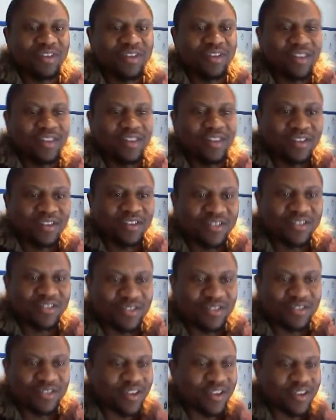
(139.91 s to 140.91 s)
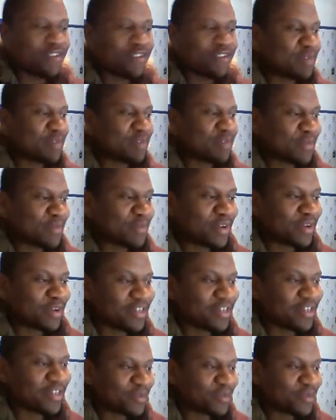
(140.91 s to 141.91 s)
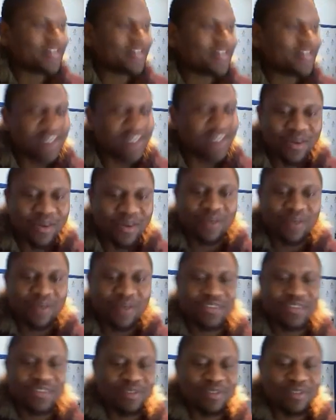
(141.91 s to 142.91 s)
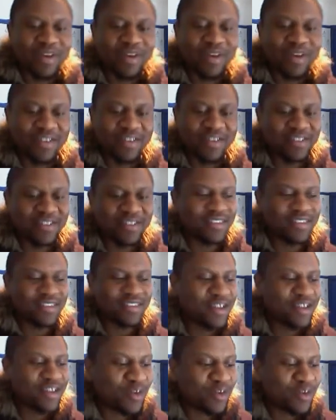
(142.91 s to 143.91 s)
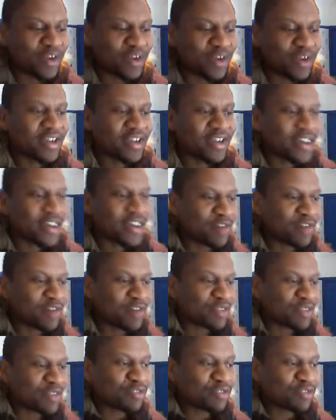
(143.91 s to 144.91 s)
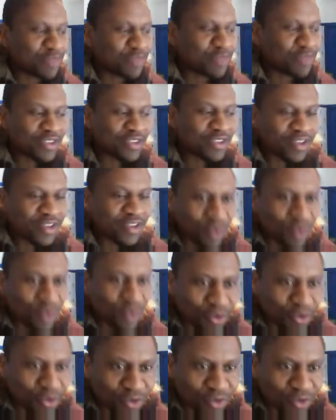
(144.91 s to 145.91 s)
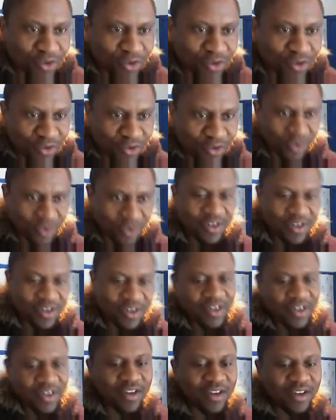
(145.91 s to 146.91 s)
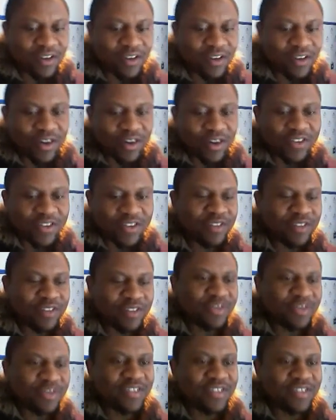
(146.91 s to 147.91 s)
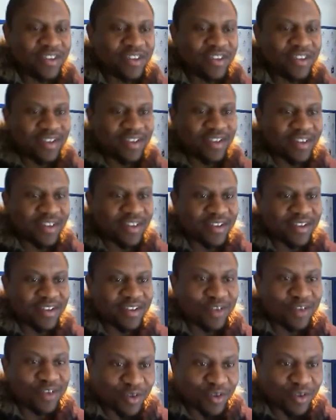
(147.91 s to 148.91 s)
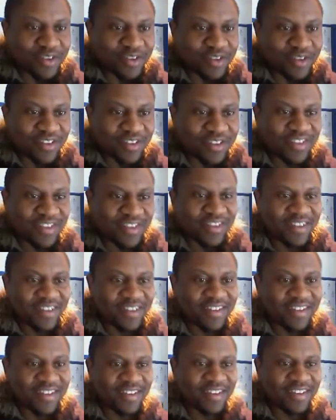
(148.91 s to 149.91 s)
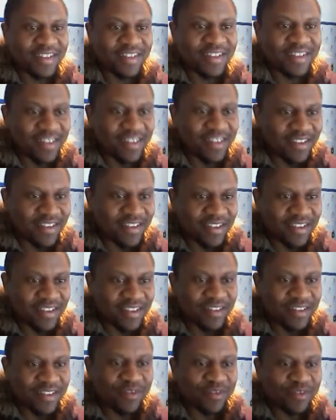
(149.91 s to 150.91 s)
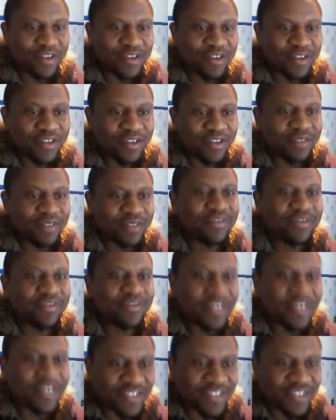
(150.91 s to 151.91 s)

That's true. I remember one day I was in Paris. One guy comes up to me, say Lord, and Lord actually means gold in French.